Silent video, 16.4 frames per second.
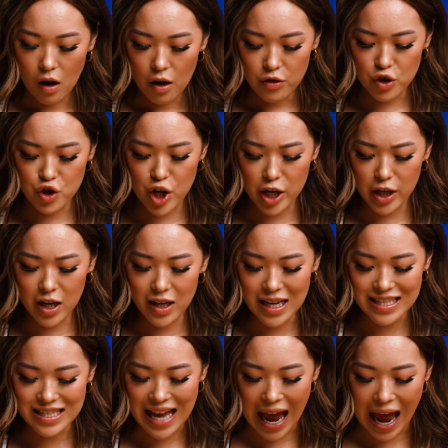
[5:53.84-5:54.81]
The chicken
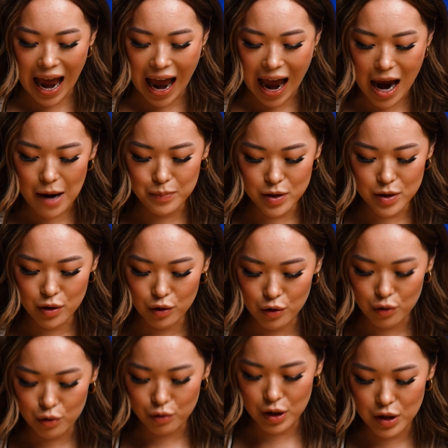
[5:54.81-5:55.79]
is
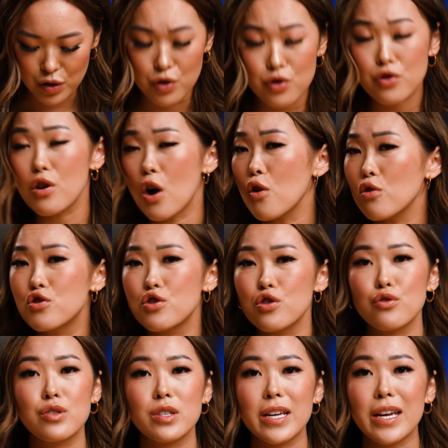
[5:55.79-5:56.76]
absolutely so
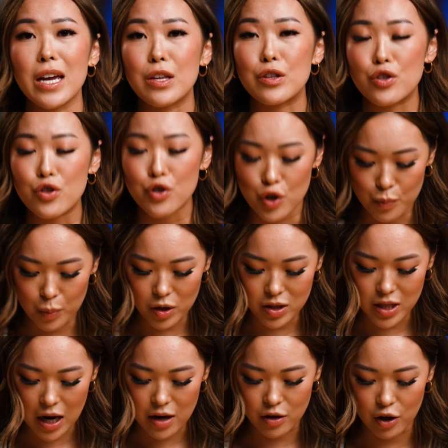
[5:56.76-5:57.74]
juicy and super
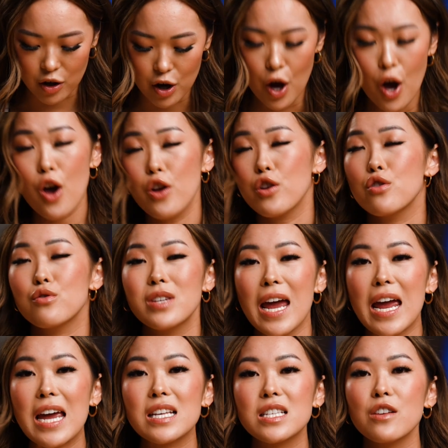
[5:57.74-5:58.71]
tender. You
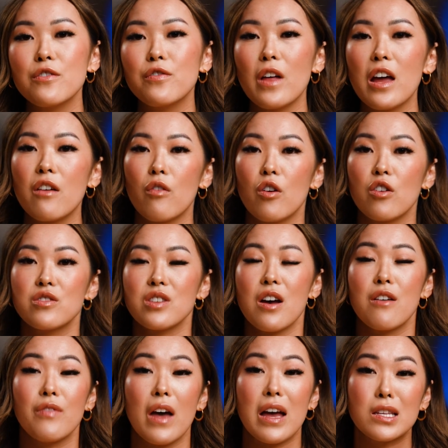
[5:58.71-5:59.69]
taste the flavors
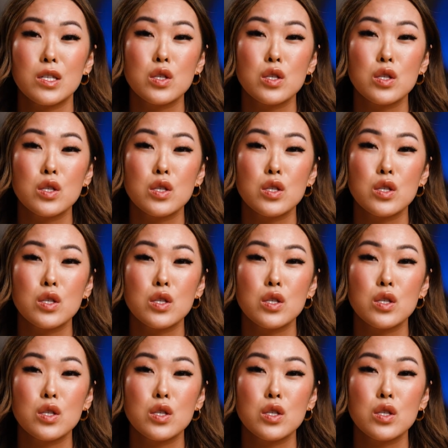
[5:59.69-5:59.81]
of that